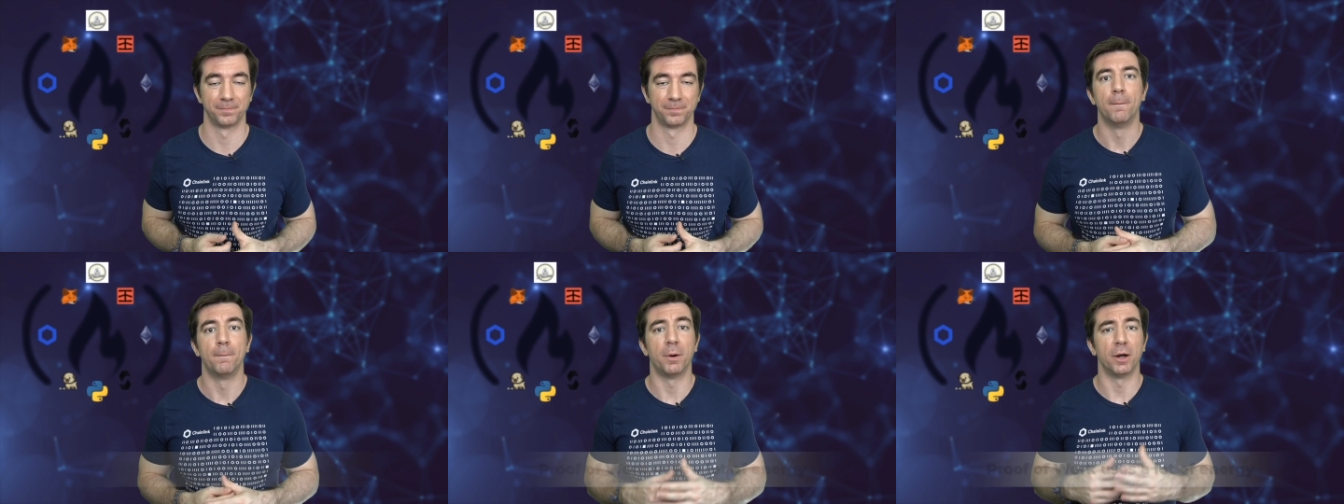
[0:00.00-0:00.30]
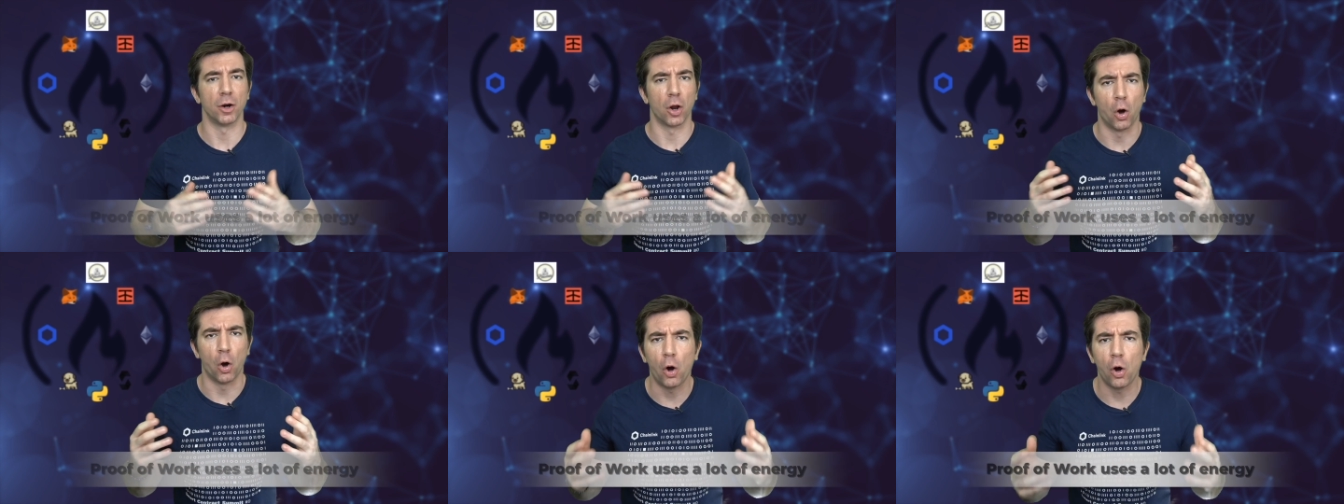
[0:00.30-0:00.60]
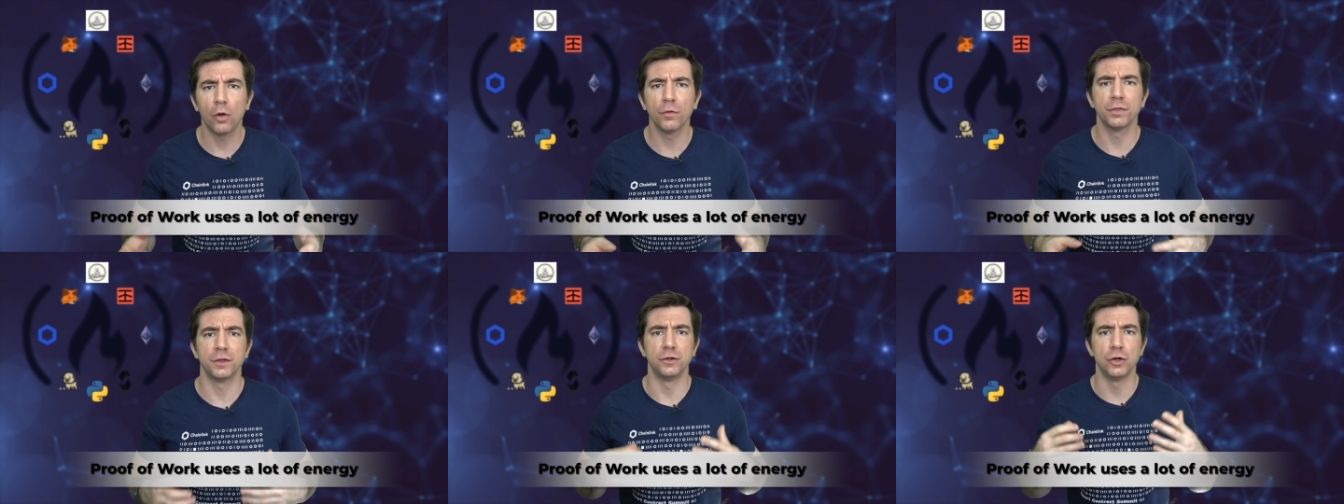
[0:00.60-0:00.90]
But
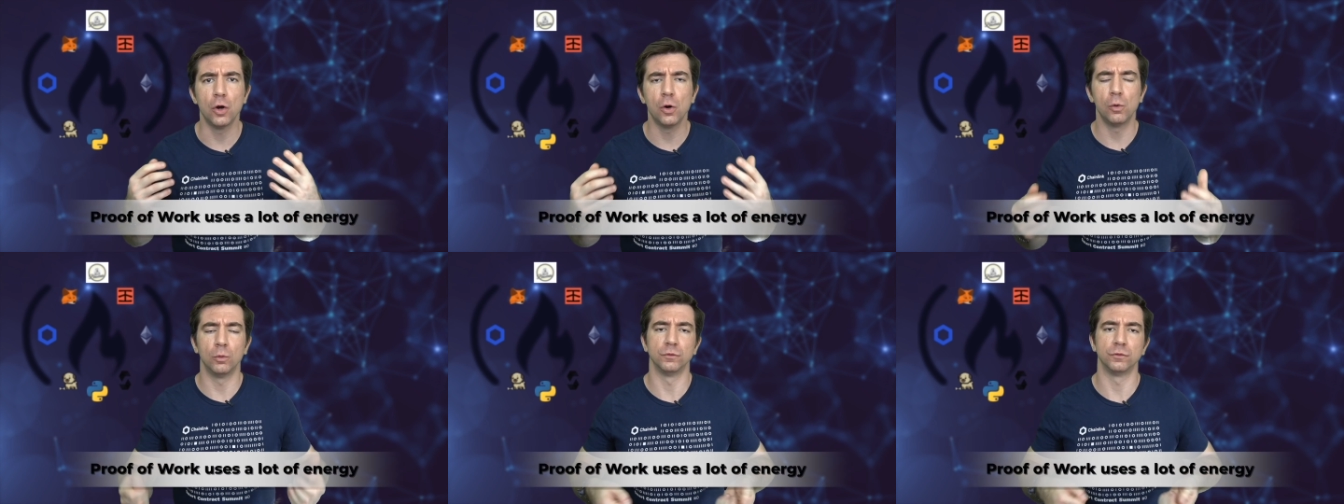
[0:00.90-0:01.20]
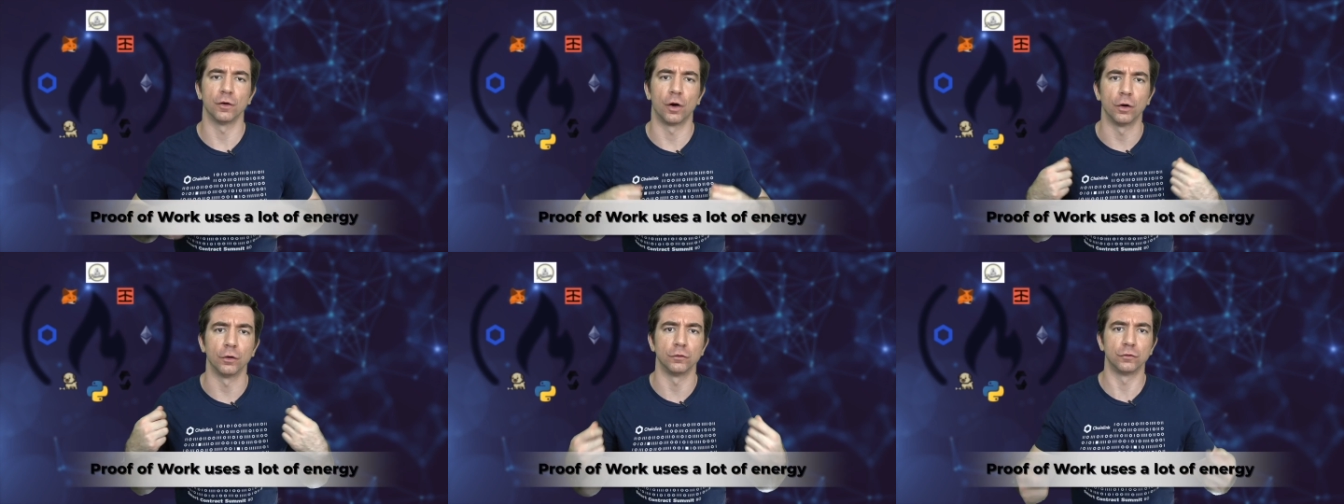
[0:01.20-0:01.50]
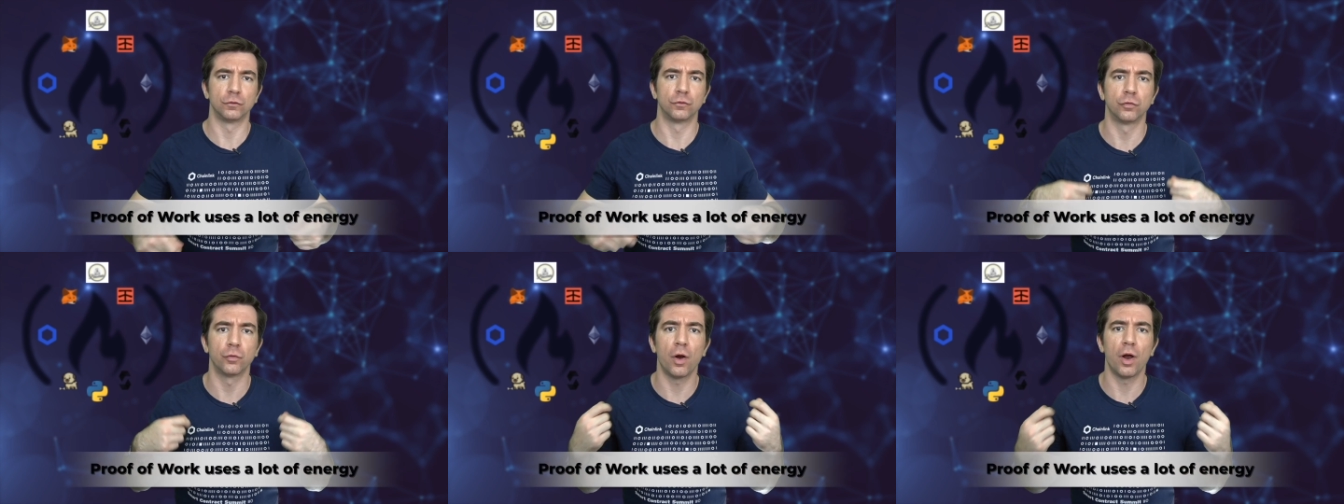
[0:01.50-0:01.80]
all the nodes are
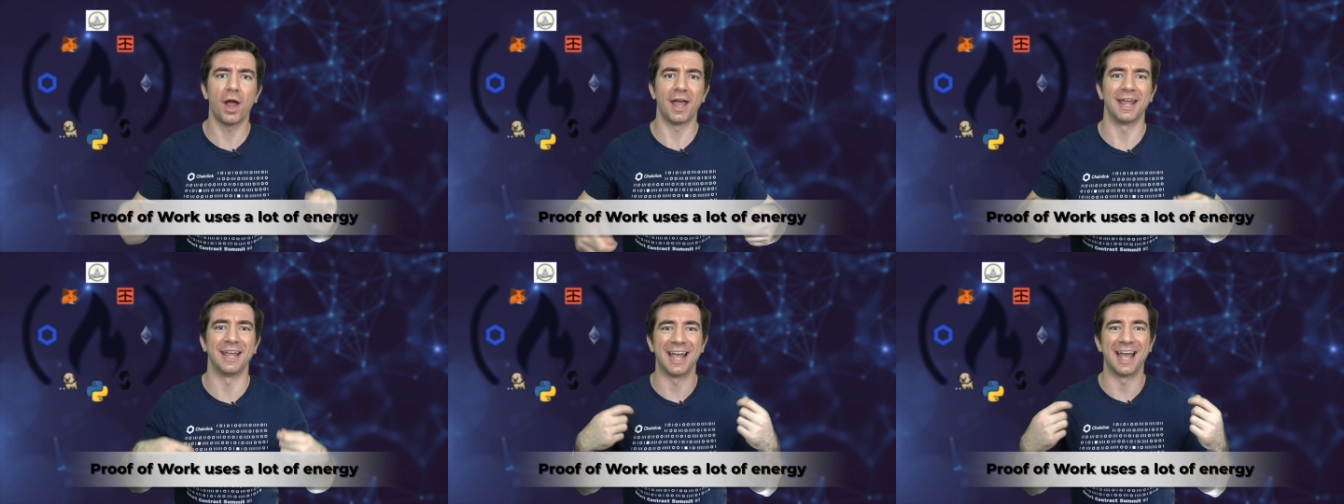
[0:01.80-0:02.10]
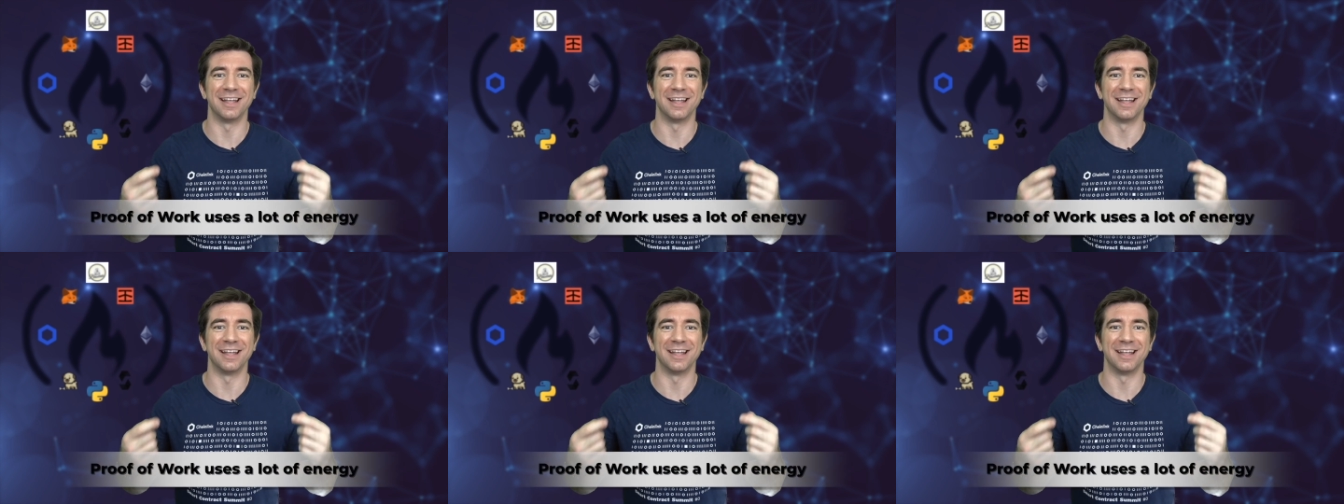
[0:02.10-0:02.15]
trying